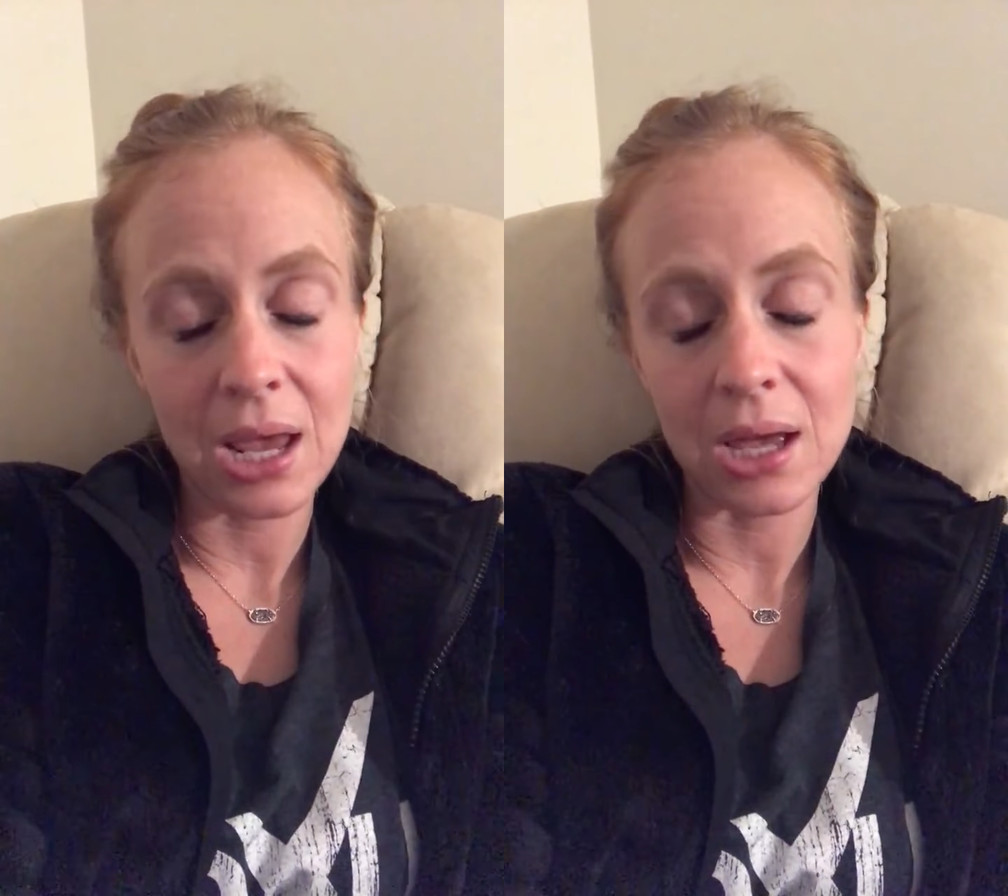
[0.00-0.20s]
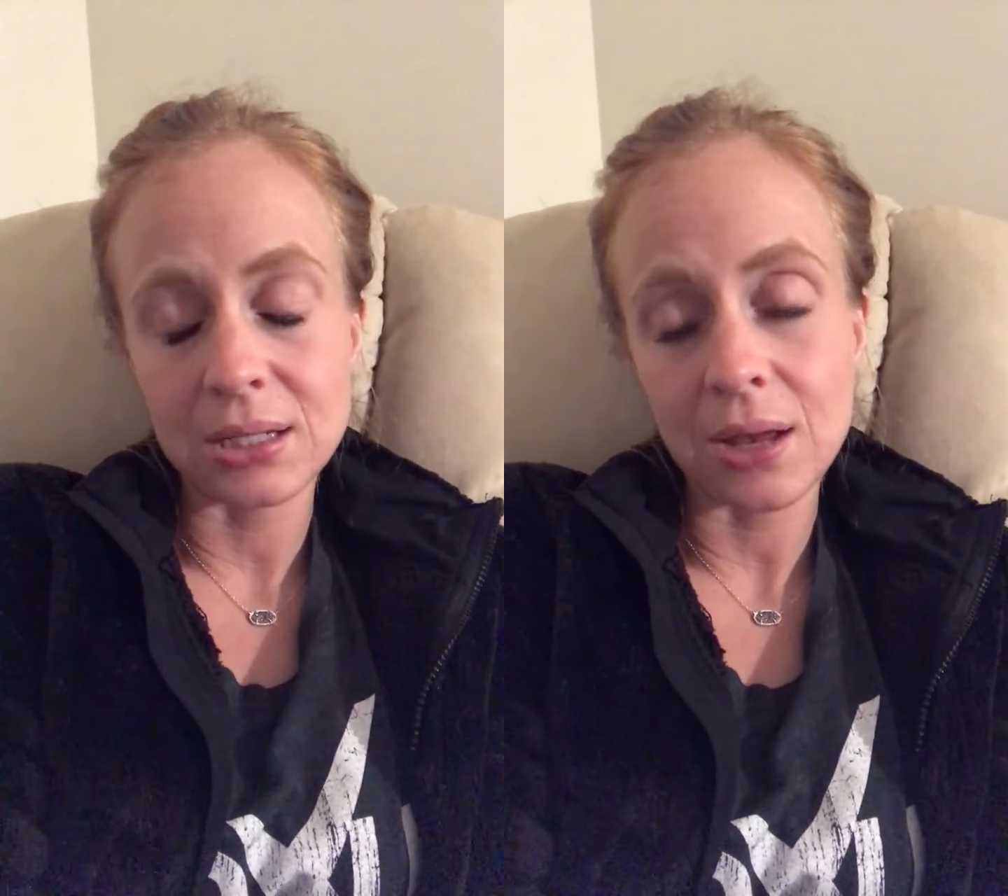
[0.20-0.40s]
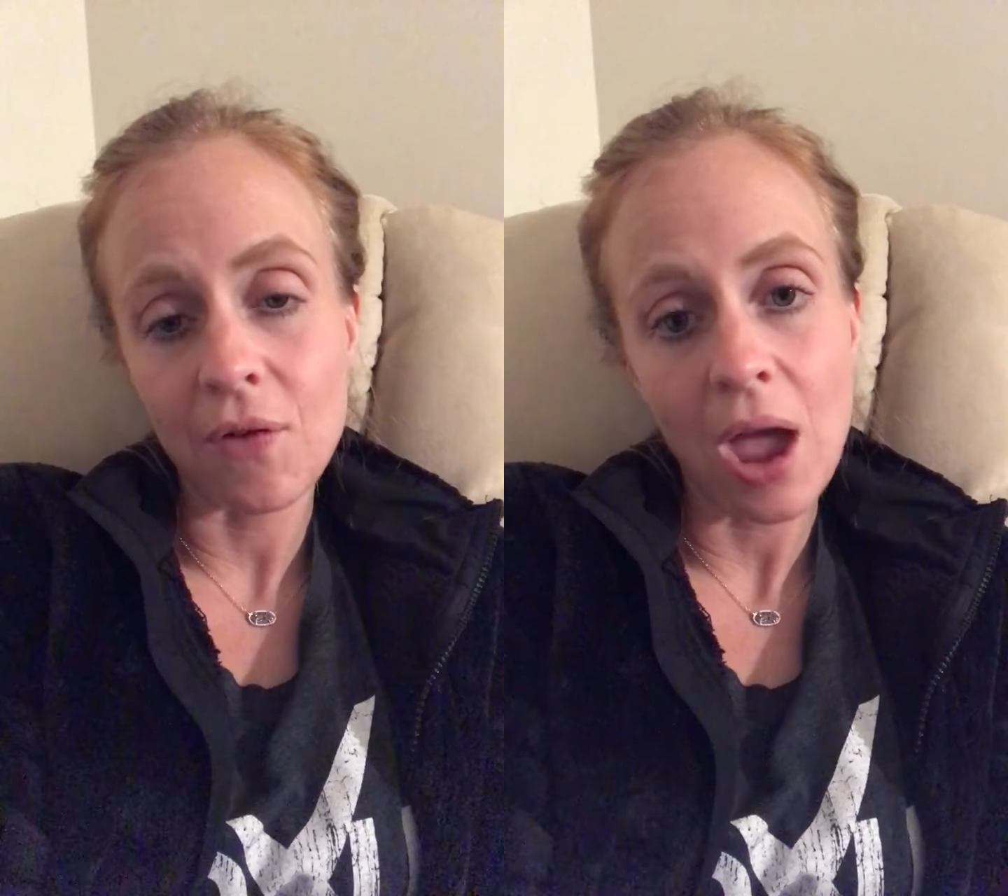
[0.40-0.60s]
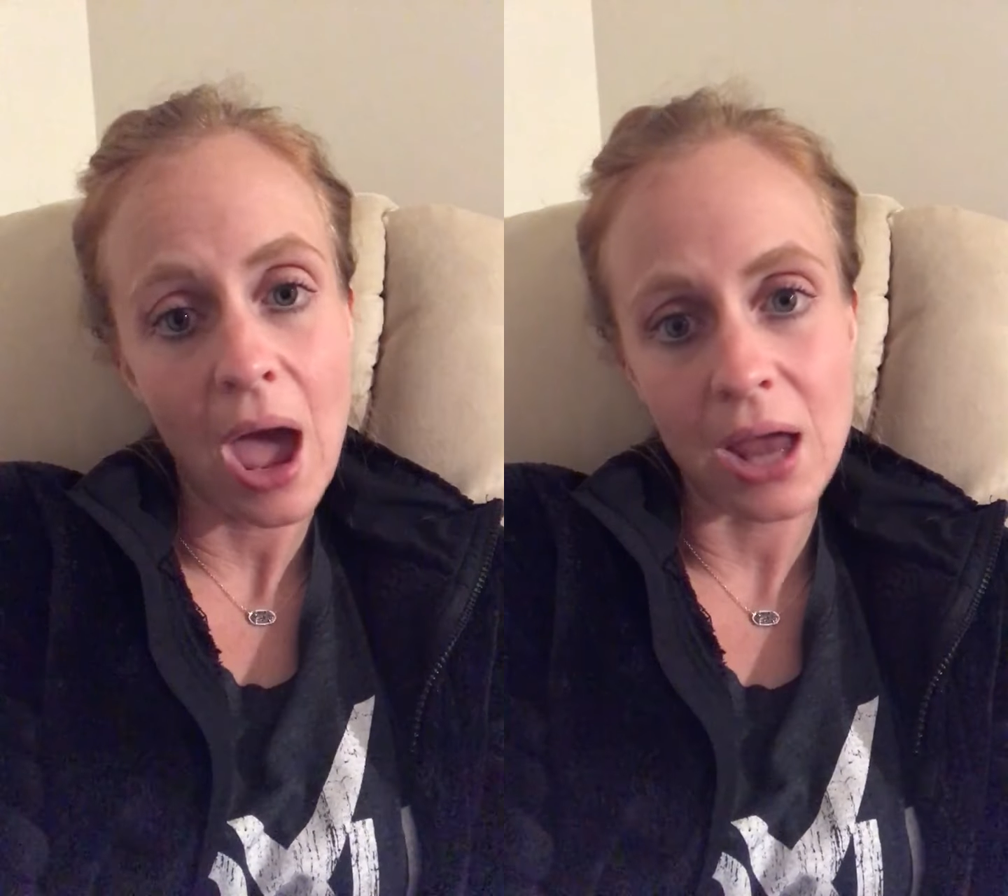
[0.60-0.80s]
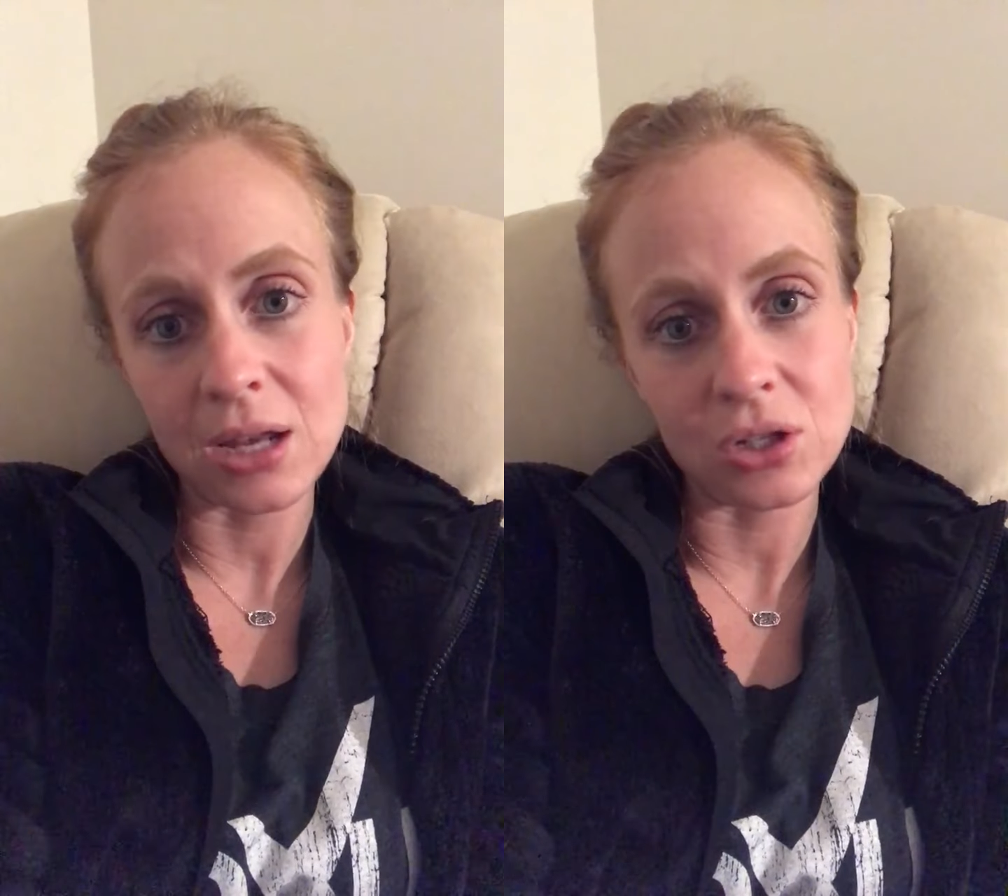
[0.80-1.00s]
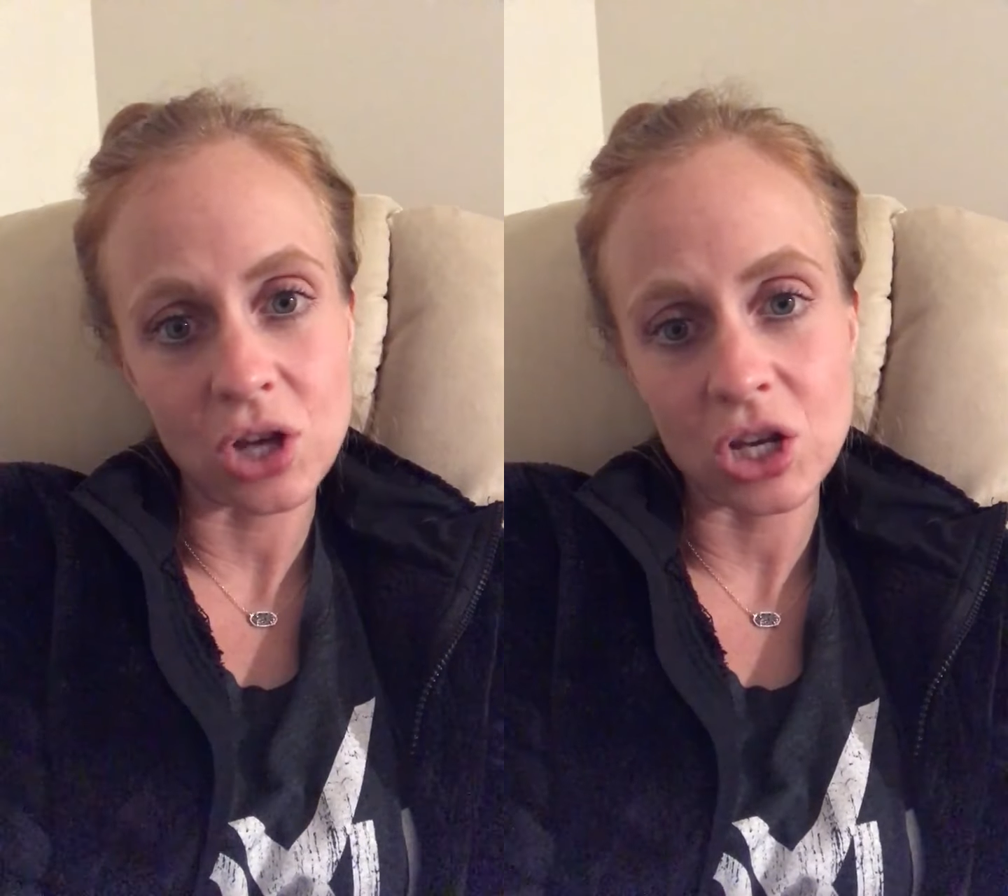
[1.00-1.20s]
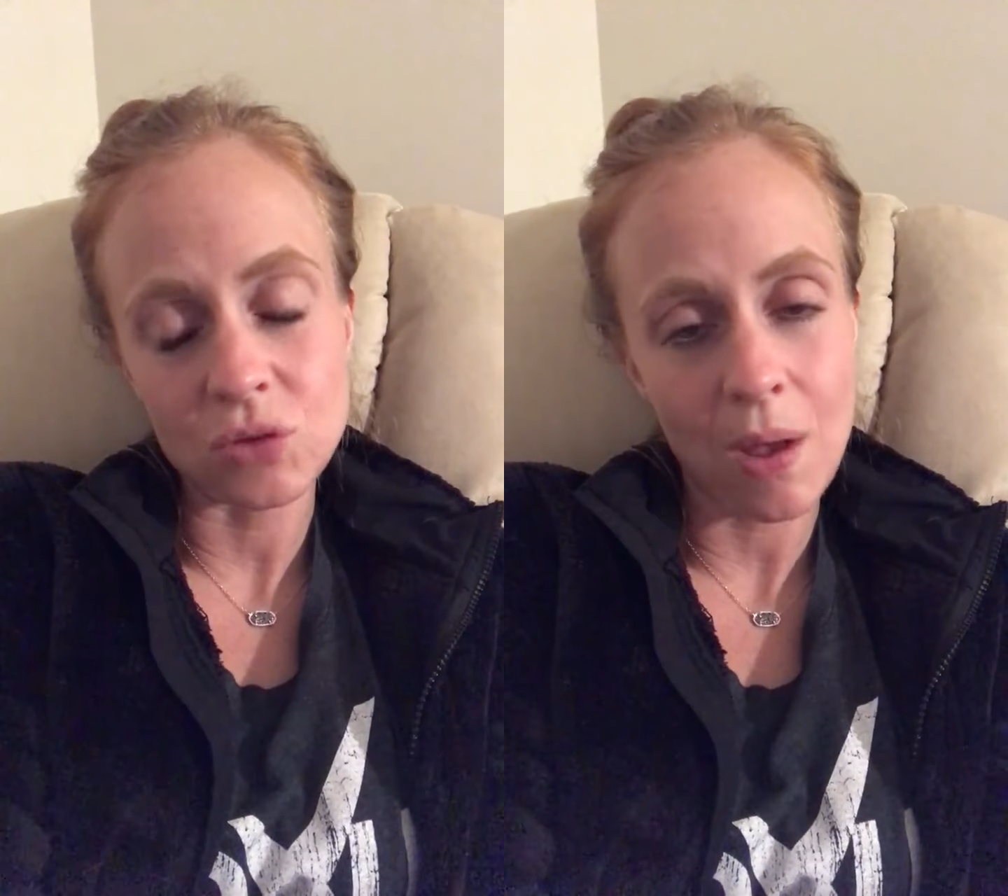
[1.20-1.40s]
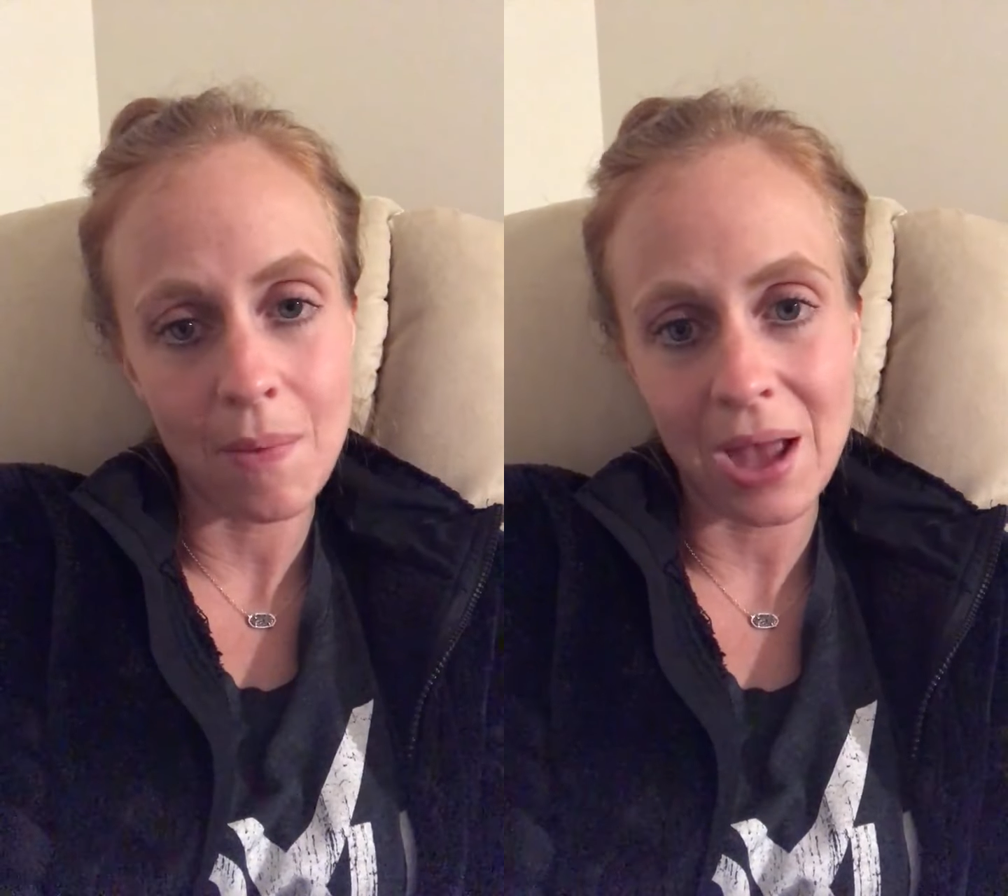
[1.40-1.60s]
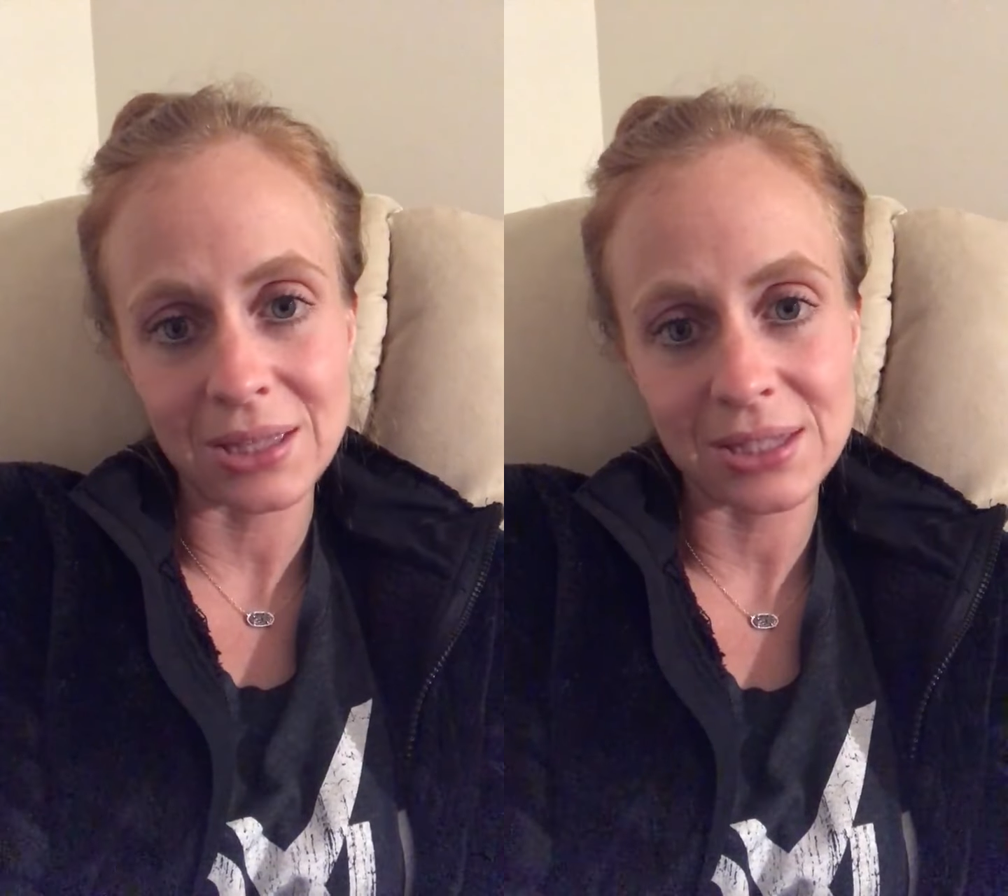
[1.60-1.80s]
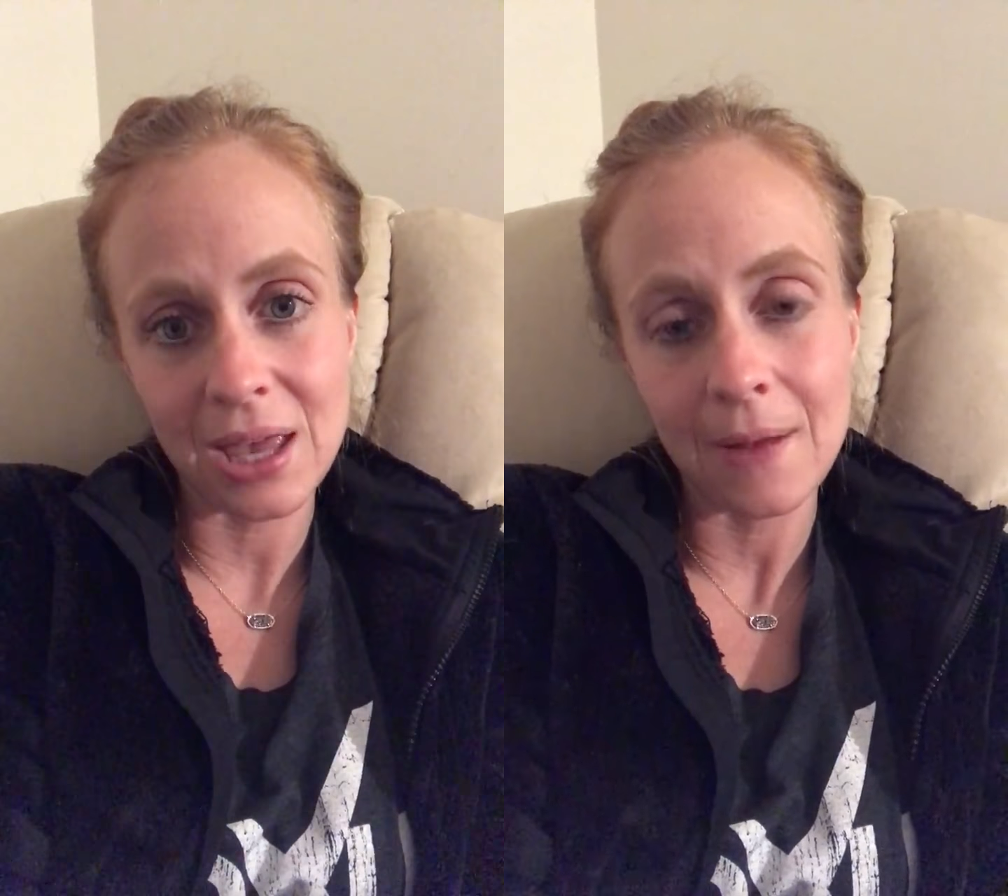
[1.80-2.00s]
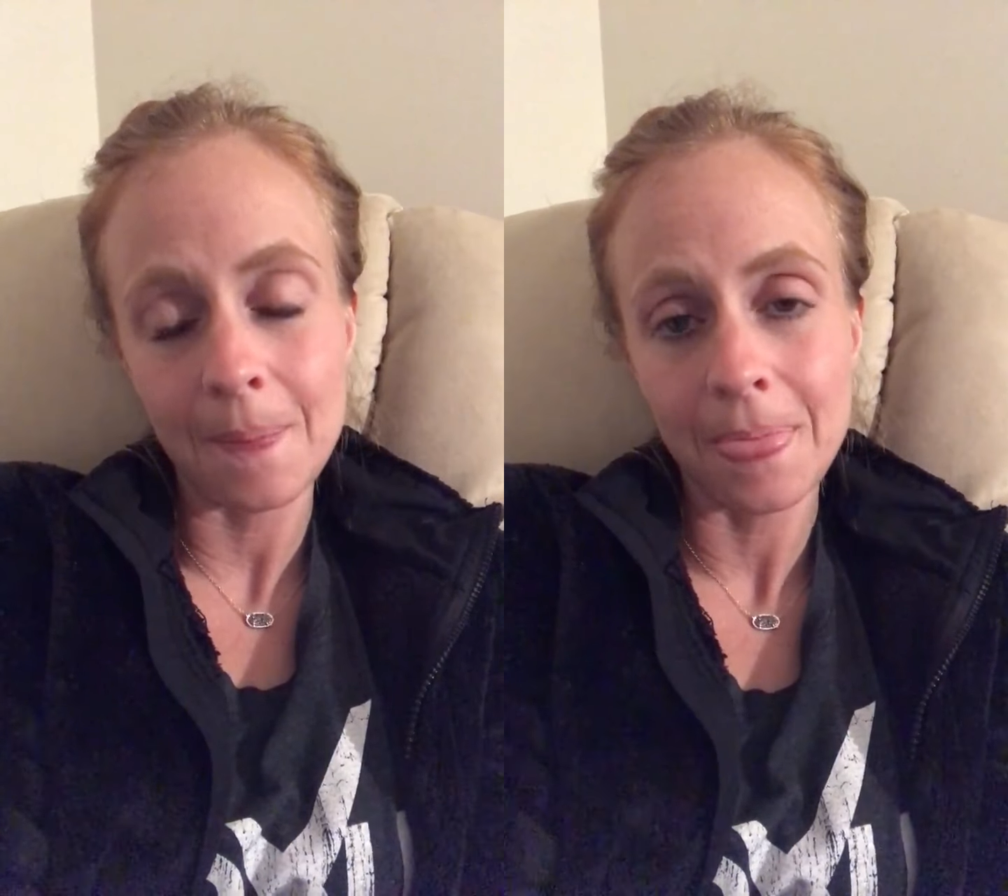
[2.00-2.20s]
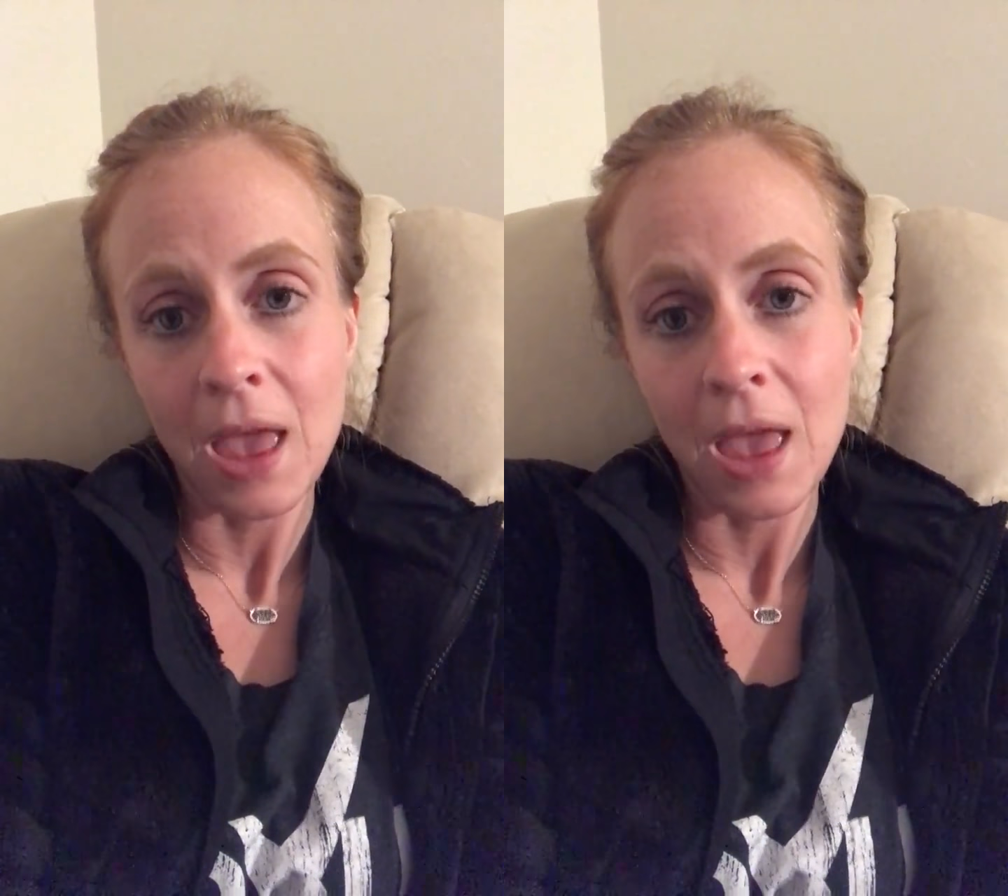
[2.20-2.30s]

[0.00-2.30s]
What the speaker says: And if I hadn't changed my mindset,